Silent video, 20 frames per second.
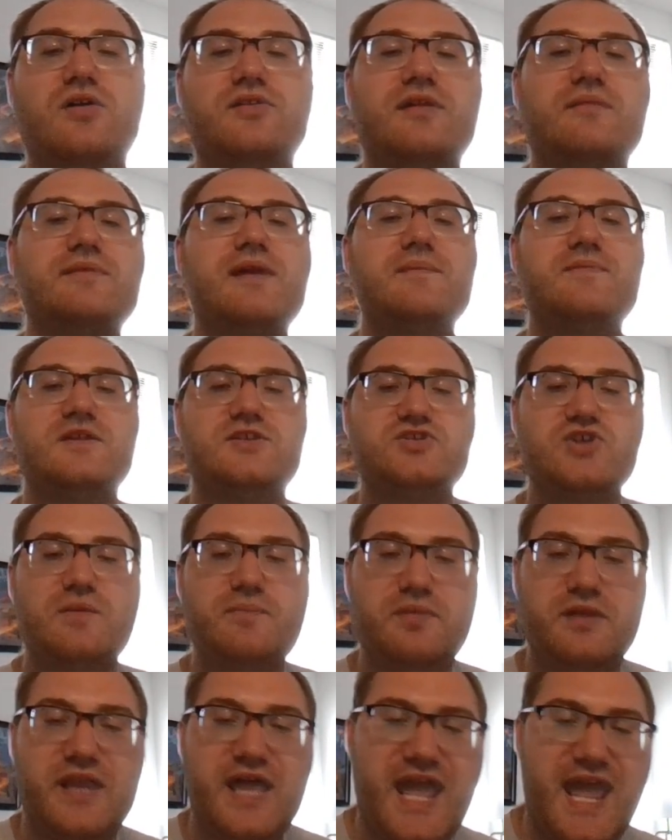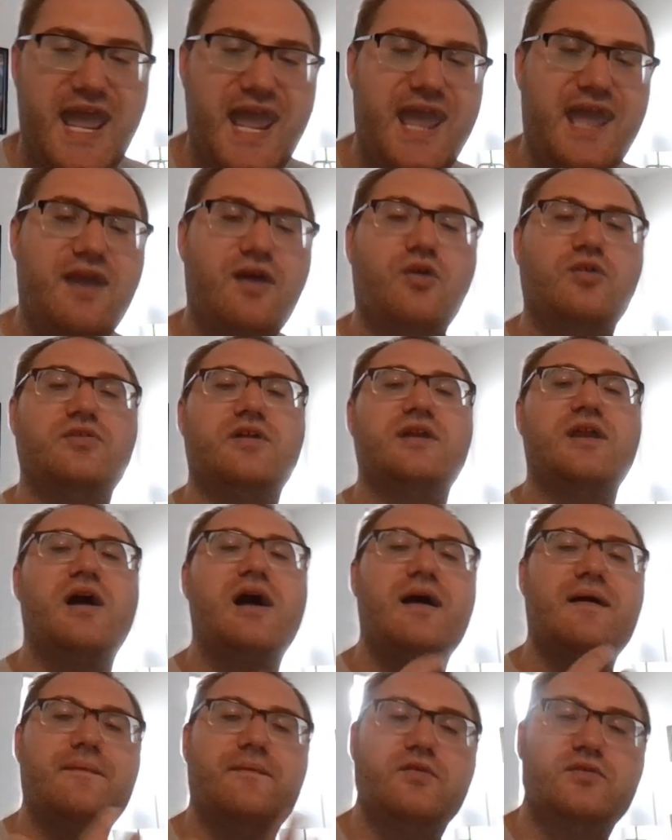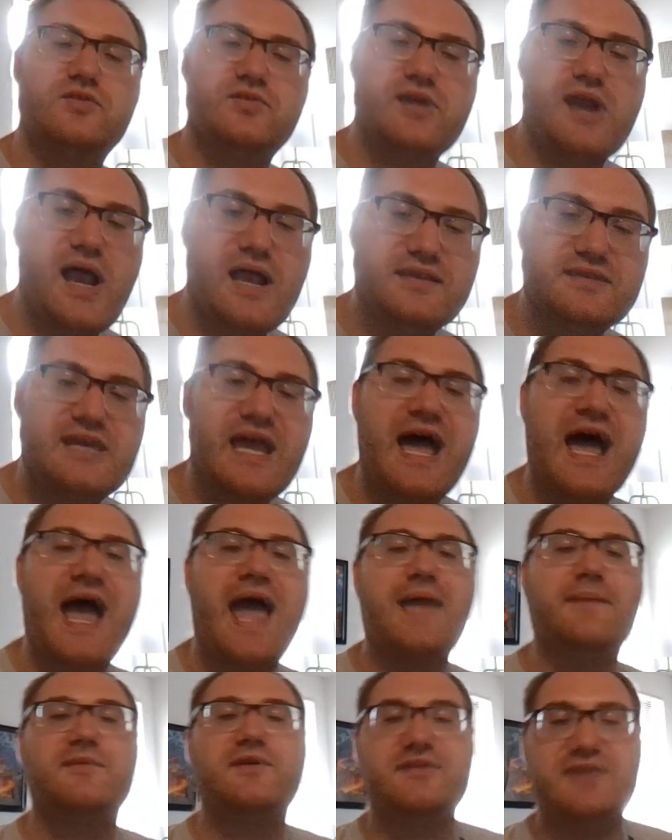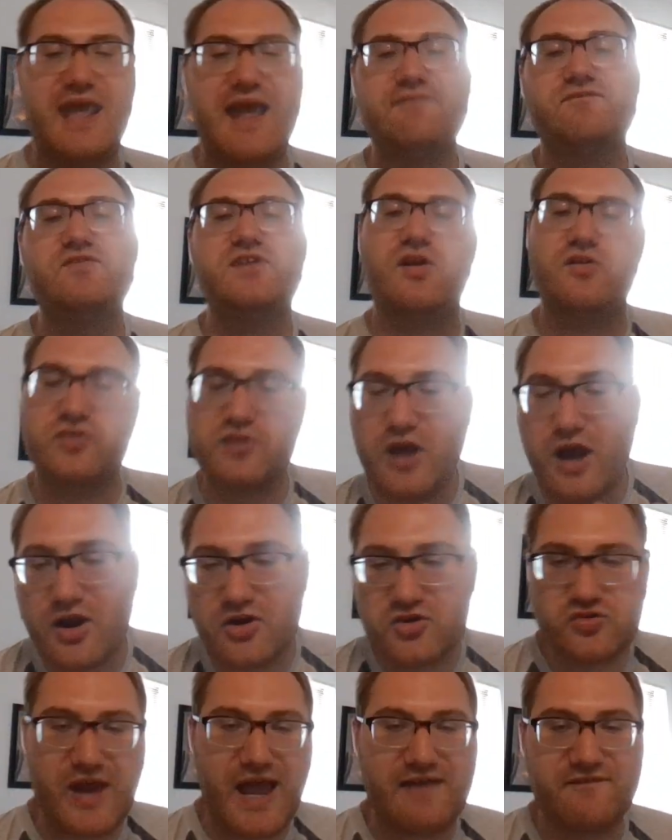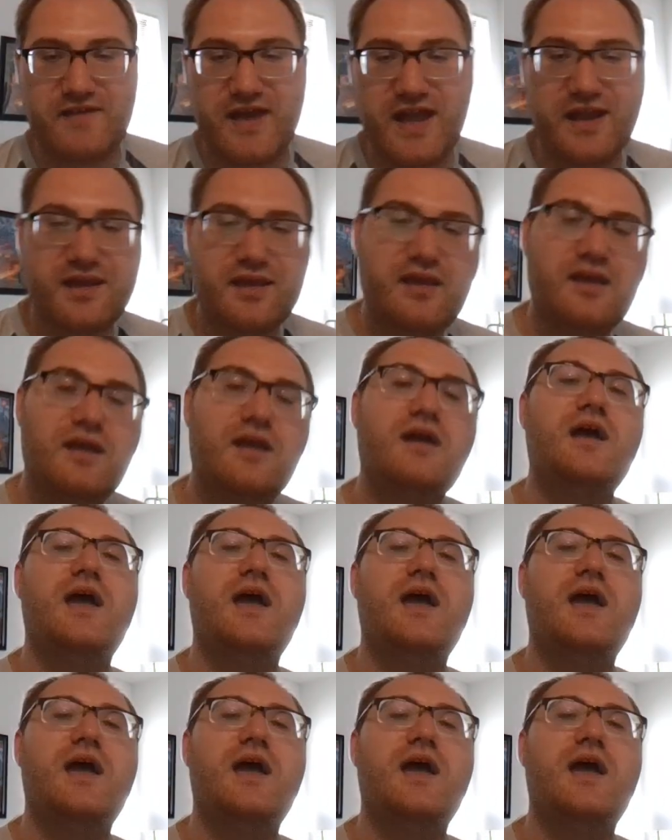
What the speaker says: sometimes they show up late or they're not on time because they have to deal with car traffic.